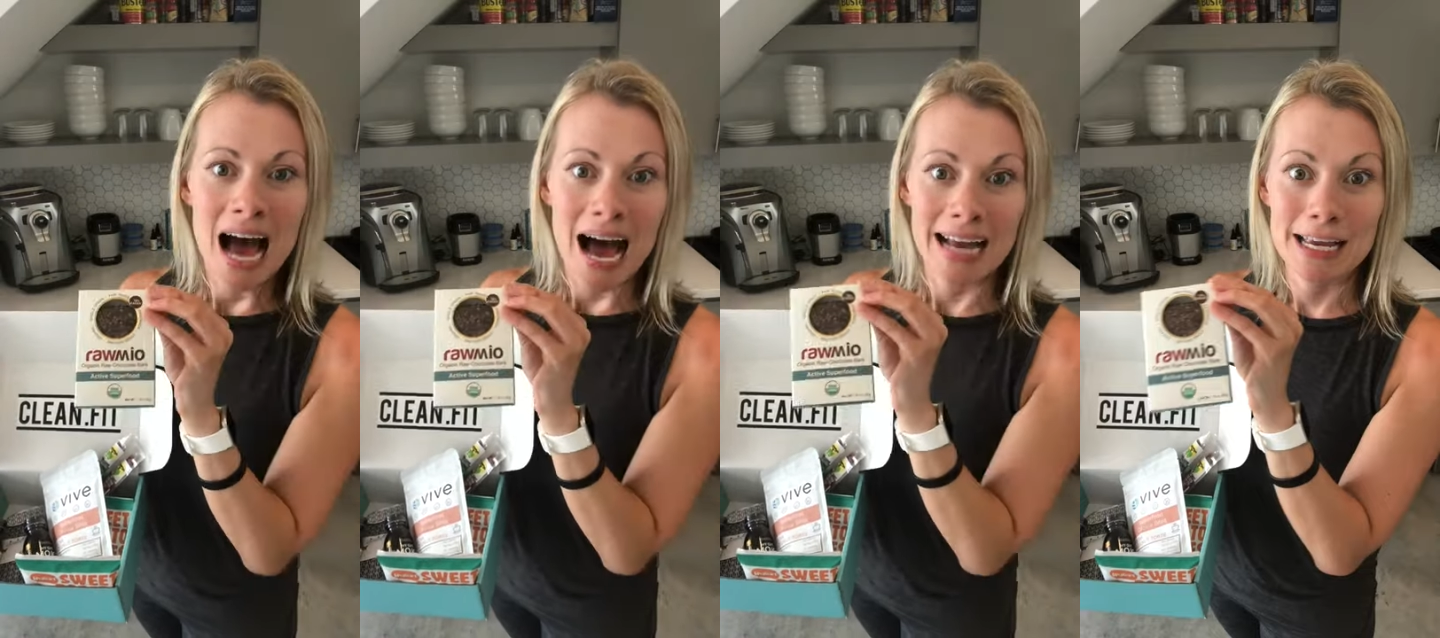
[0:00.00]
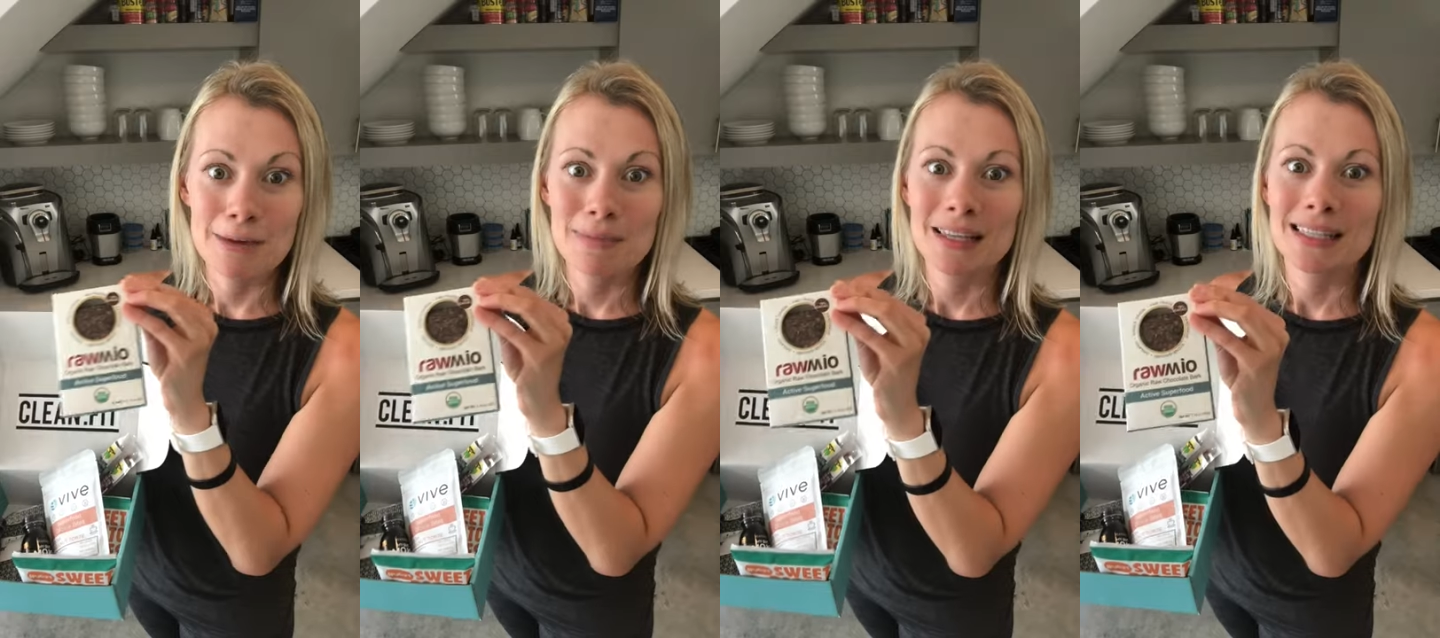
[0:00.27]
I
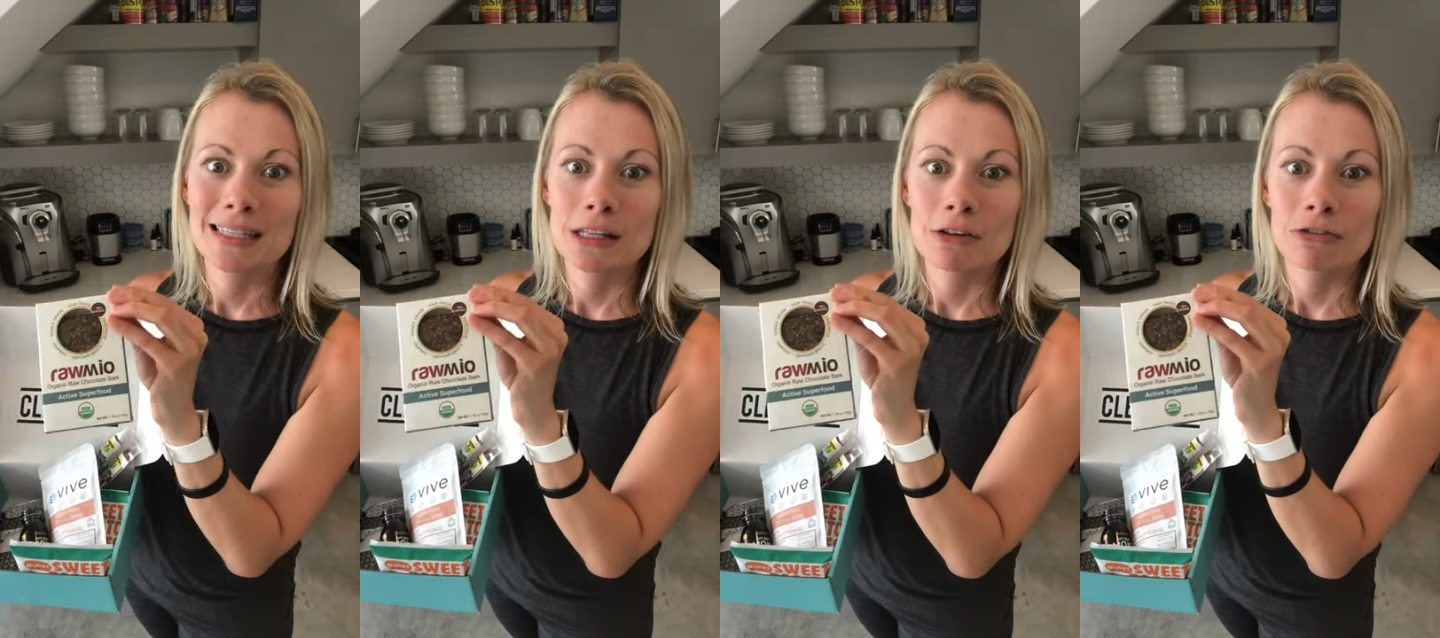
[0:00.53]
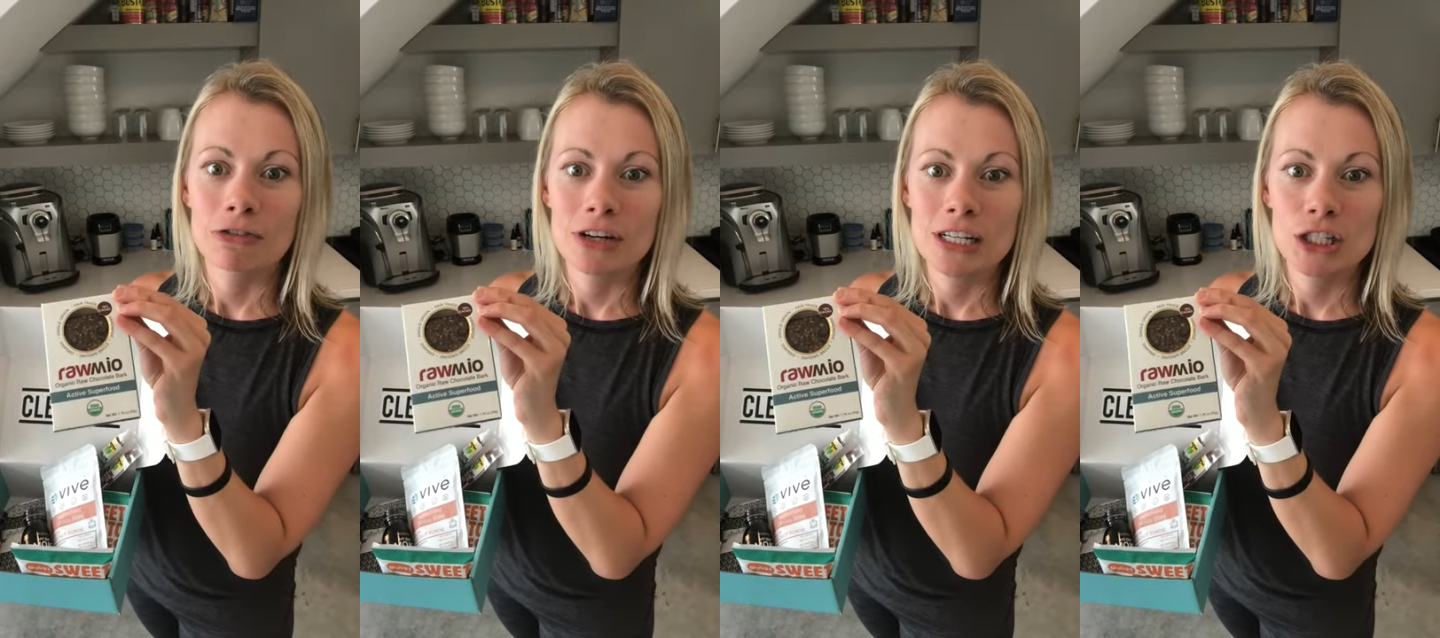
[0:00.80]
keep this in the
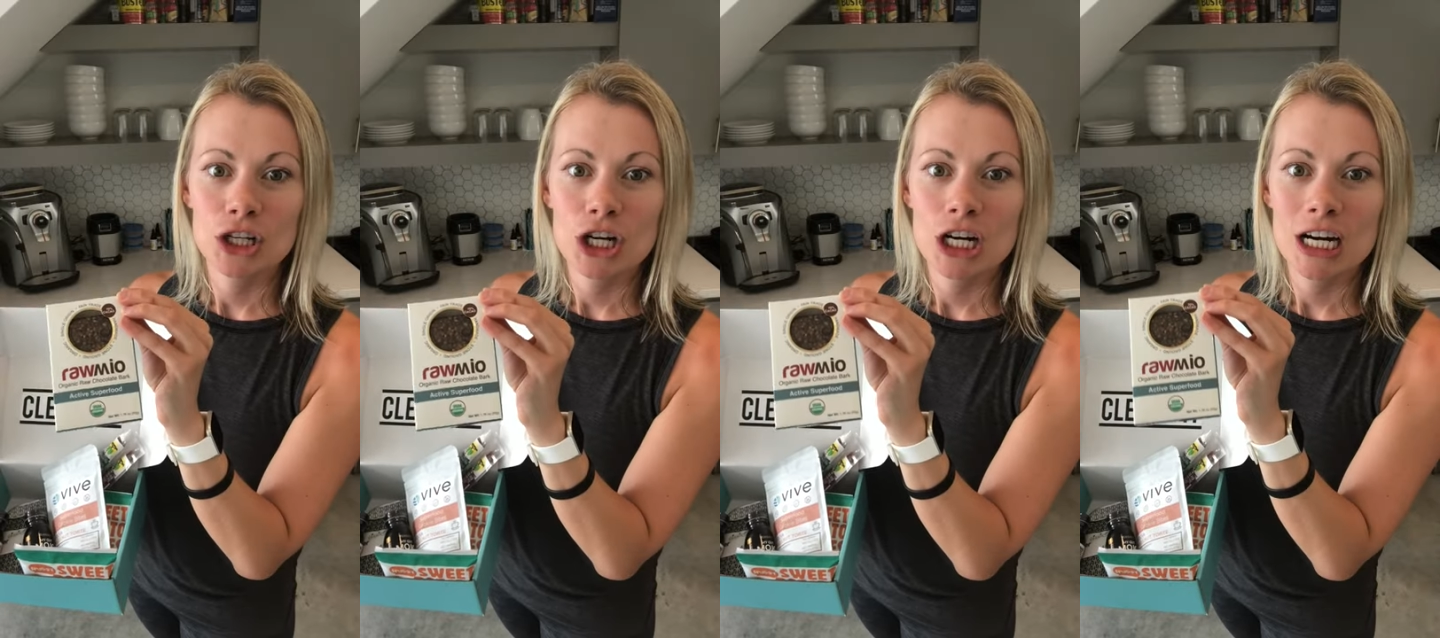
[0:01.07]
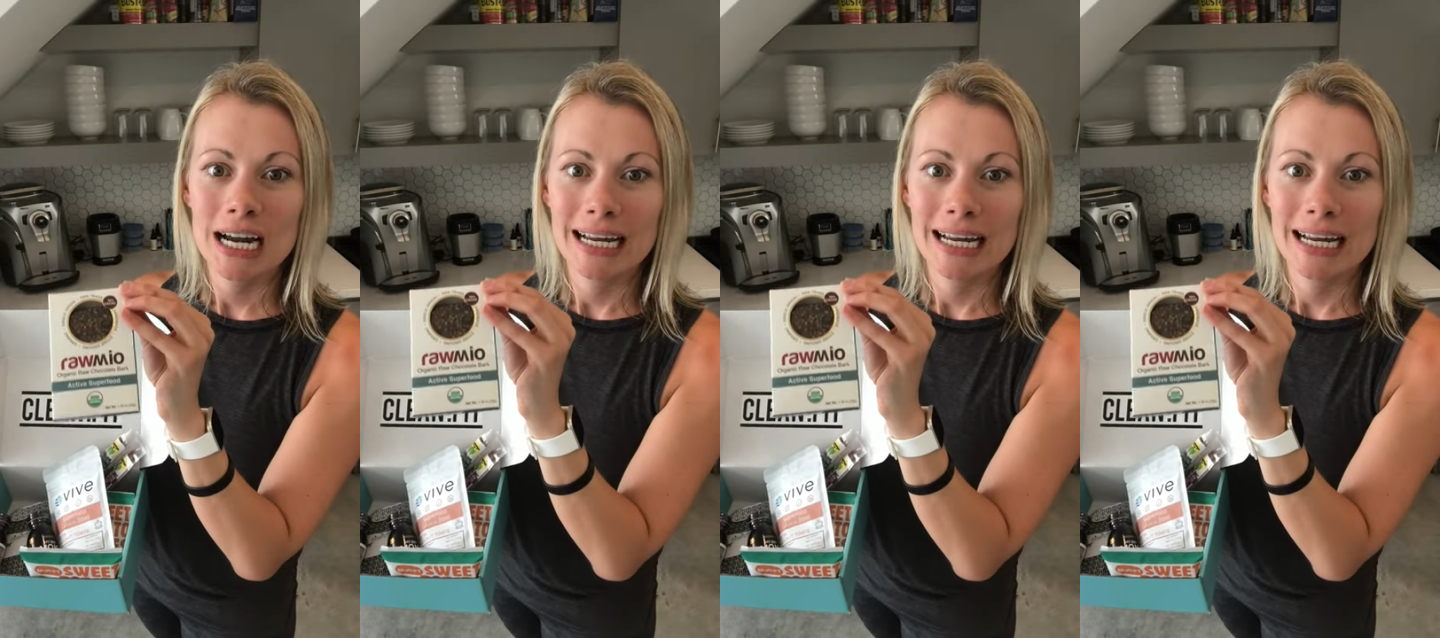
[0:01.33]
freezer